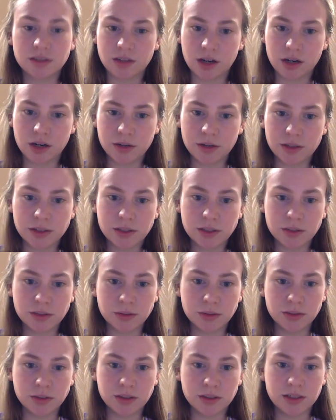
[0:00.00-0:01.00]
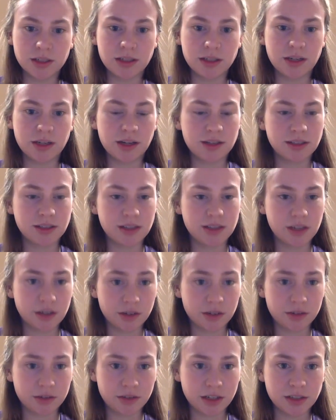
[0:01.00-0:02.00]
not going to school, and not seeing our
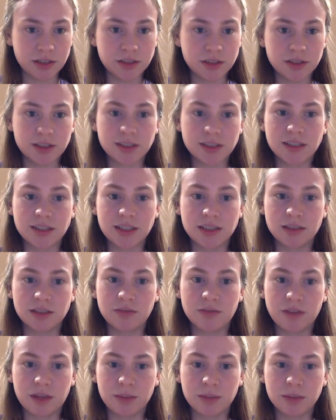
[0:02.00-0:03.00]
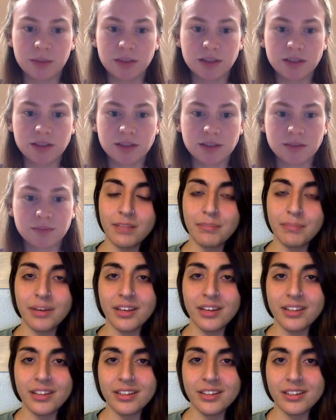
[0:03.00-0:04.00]
friends or extended families.
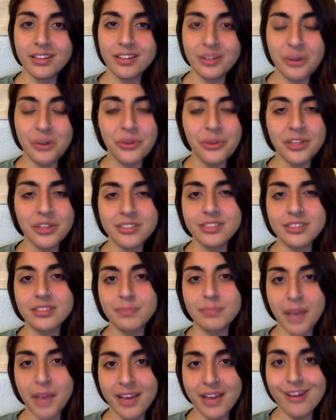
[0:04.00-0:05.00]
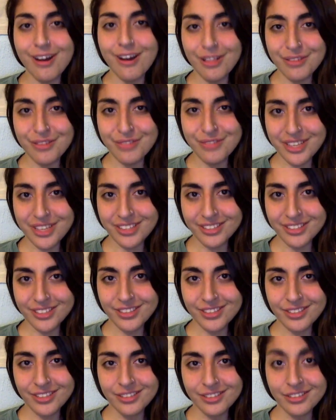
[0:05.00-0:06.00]
But know that despite all of
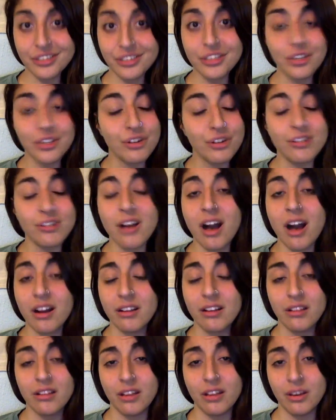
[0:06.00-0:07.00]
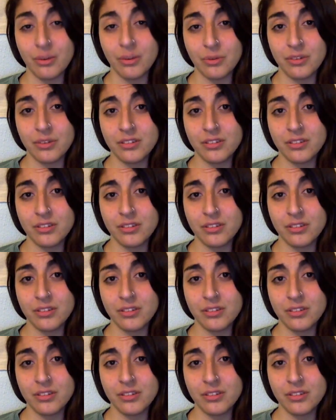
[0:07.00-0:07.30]
this, you're not alone.